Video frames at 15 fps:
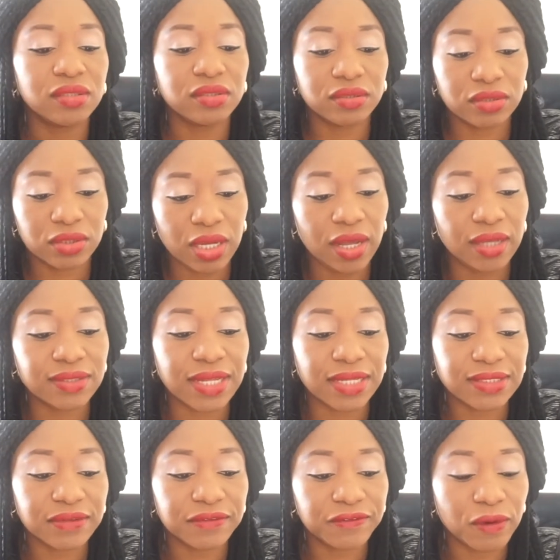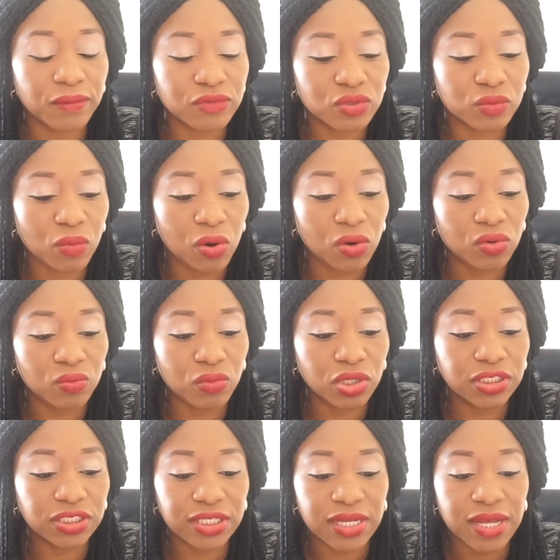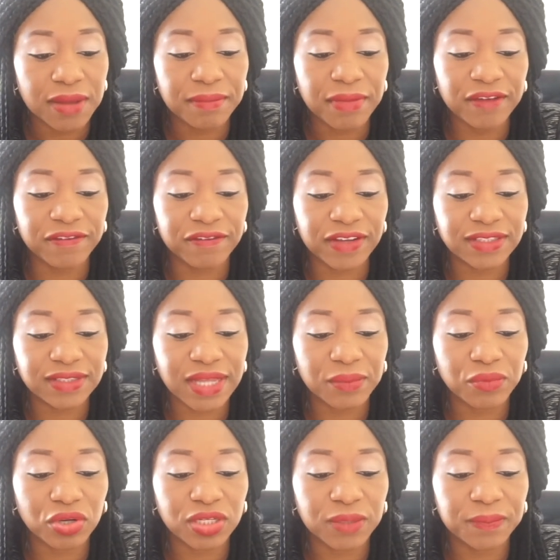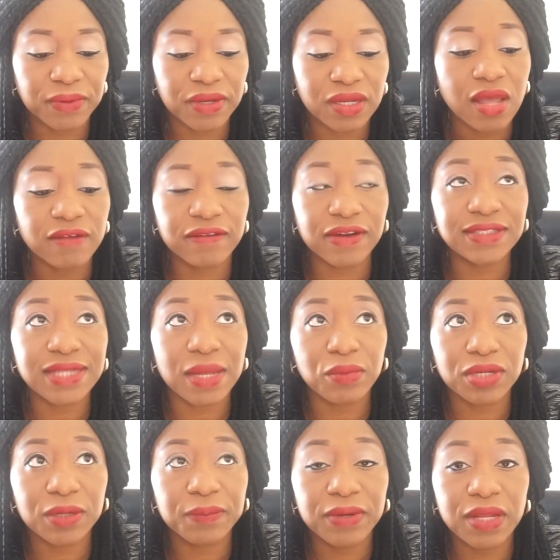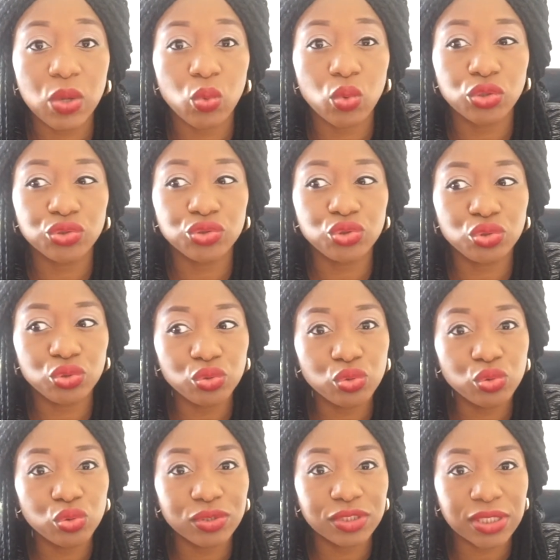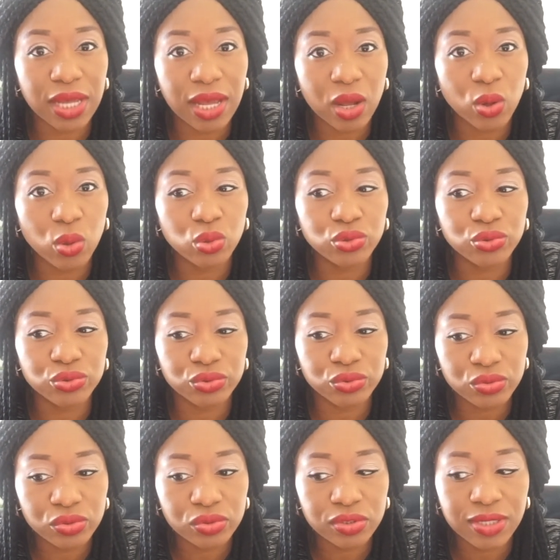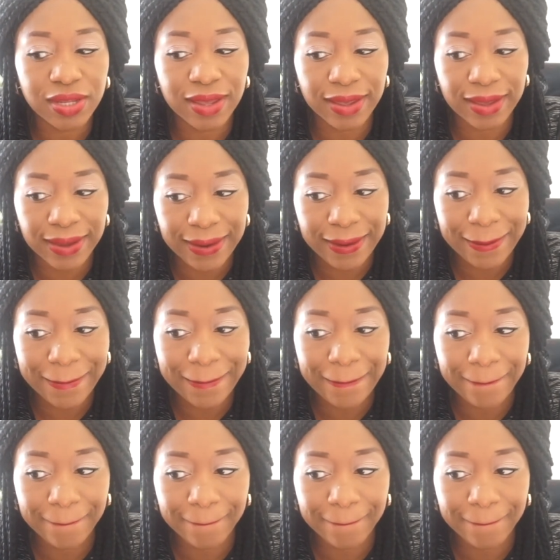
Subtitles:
Yeah, starting from tomorrow Monday. My first time on a plane. First time on a plane was 2000 and